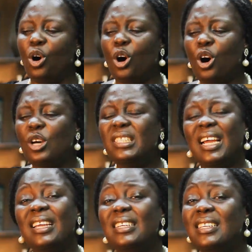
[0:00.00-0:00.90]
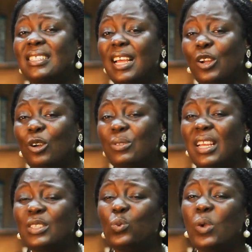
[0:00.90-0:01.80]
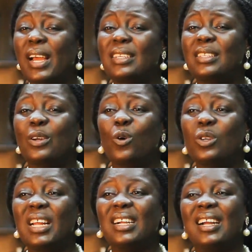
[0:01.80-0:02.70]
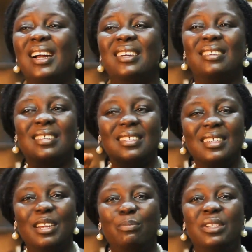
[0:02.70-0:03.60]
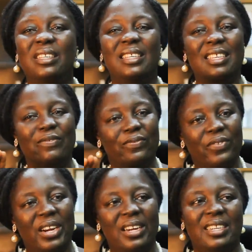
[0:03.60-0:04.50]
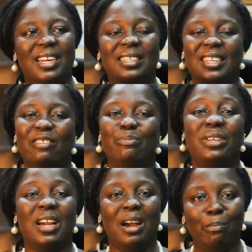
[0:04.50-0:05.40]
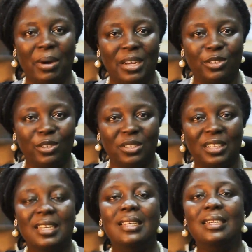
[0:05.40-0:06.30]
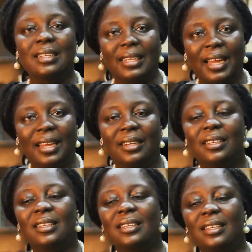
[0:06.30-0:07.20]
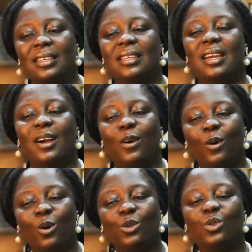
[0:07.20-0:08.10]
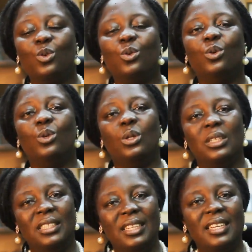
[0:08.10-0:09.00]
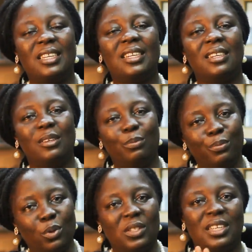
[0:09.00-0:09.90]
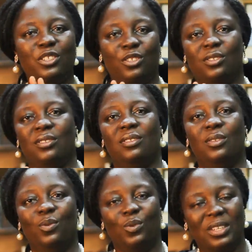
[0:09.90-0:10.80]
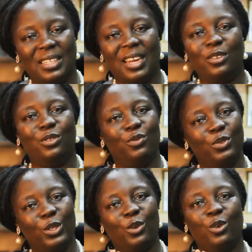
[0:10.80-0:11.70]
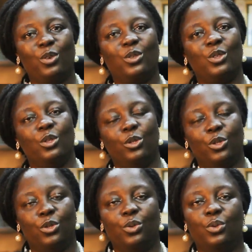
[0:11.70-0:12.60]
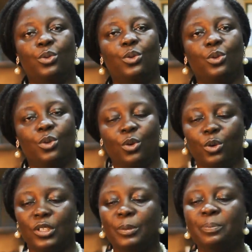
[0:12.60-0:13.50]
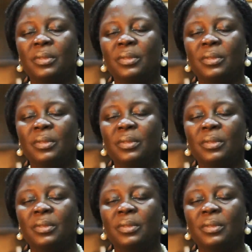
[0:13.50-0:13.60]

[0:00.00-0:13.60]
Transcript: or they are in a circumstance where the owner can reasonably infer that they have been abandoned, then he can also take possession without recourse to court.